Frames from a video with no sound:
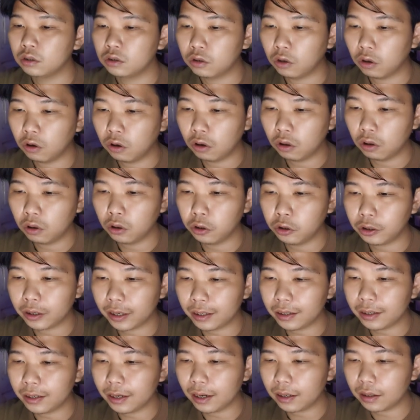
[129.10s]
So you
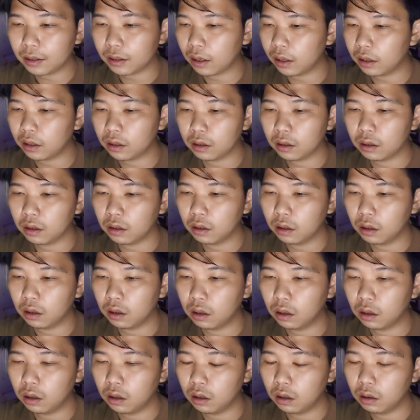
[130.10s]
can get like
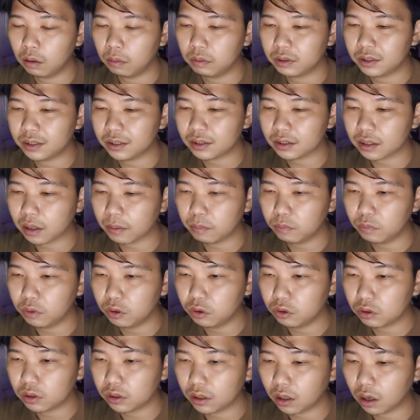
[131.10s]
since I'm
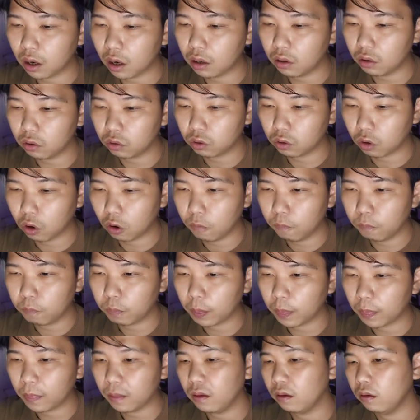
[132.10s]
using call.com,